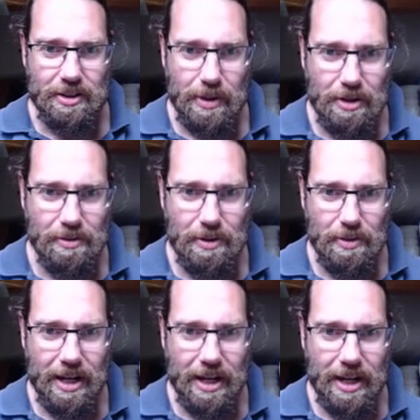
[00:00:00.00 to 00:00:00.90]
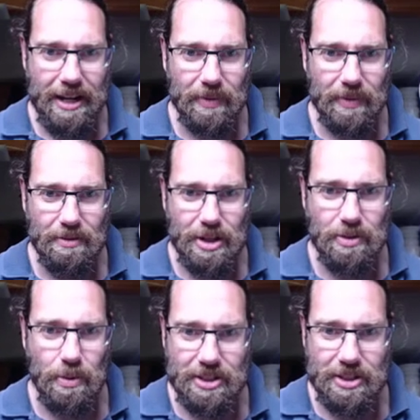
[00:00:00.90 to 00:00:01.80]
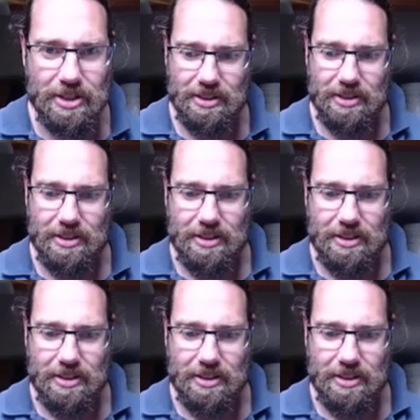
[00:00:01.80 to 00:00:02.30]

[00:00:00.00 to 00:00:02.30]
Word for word: So we go to our REST request,